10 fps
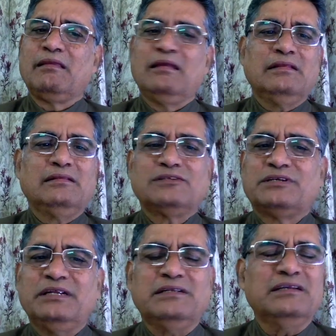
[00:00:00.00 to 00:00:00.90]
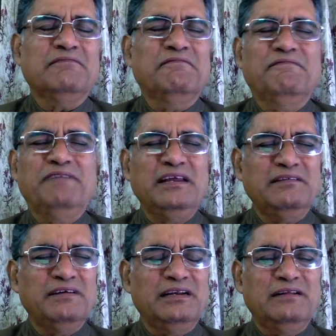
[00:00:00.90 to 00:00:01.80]
Thus creating a very
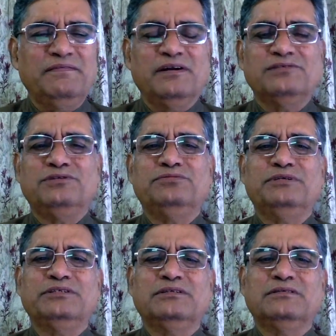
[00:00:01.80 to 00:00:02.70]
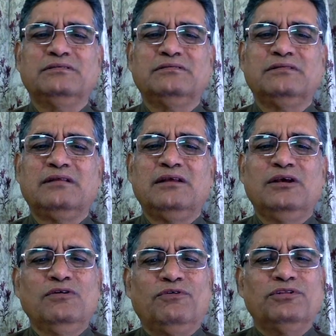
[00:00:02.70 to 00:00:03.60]
difficult situation
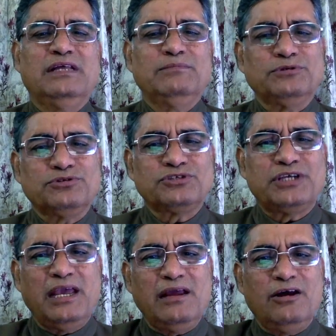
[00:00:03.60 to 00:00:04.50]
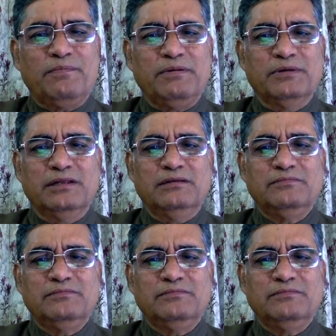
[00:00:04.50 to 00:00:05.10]
for them to scale optimally.